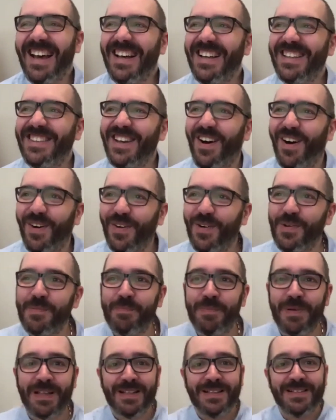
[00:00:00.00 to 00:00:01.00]
the whole
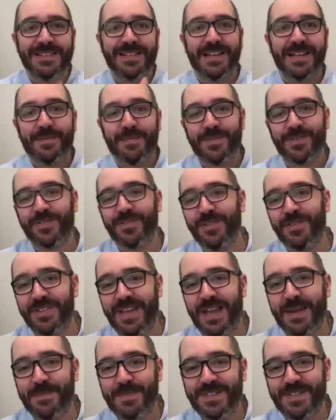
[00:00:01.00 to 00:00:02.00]
build up through
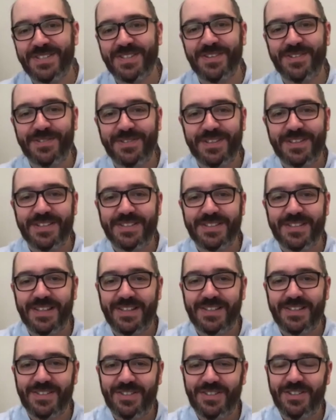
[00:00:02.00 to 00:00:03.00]
the episode is
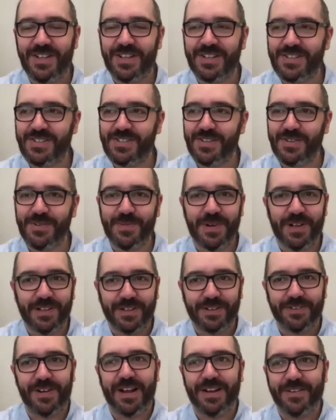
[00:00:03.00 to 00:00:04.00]
is just so
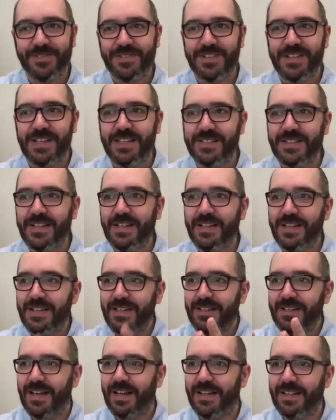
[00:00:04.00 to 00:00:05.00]
well crafted
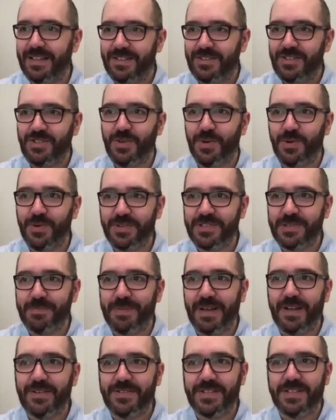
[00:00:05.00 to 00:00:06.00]
and it's talked
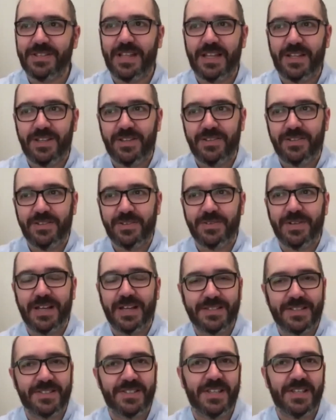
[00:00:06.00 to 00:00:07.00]
about and then you, you
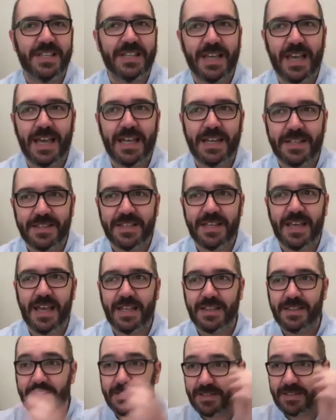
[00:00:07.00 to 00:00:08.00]
get to see ken at the
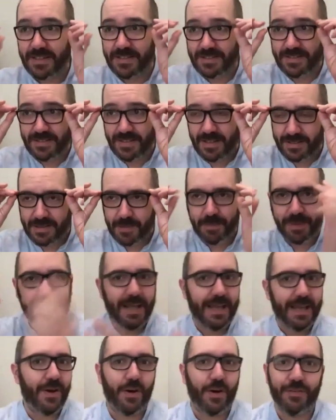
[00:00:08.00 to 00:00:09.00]
end and there's the
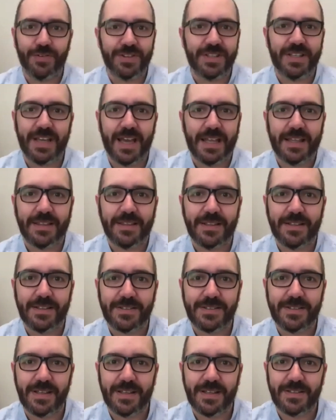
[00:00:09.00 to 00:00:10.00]
playoff at the end
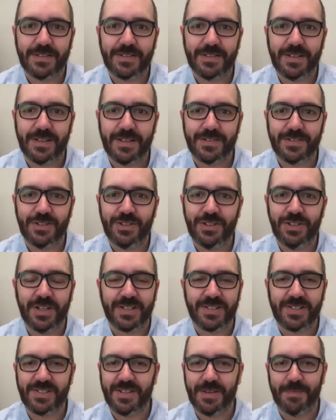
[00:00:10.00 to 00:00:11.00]
is is is mm-hmm.
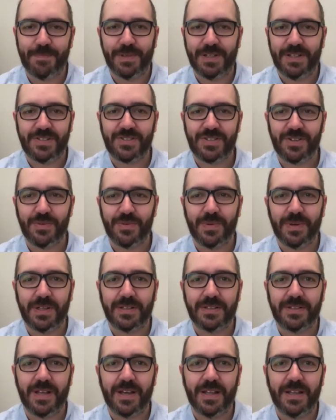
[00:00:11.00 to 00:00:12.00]
just simply so
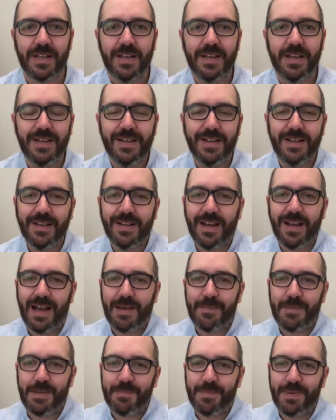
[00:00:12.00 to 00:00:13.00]
well done mm-hmm.
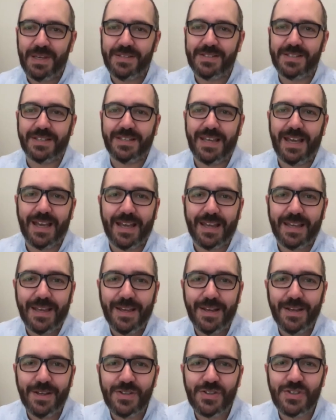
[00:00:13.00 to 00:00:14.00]
i mean peter
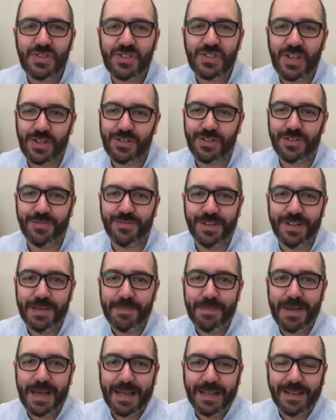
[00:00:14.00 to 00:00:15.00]
kay such a funny
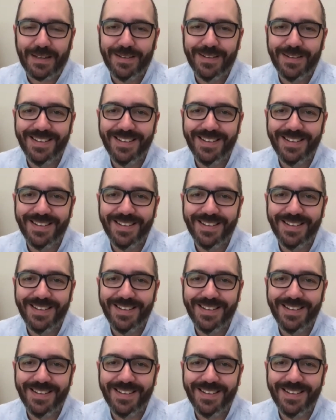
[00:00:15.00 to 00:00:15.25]
man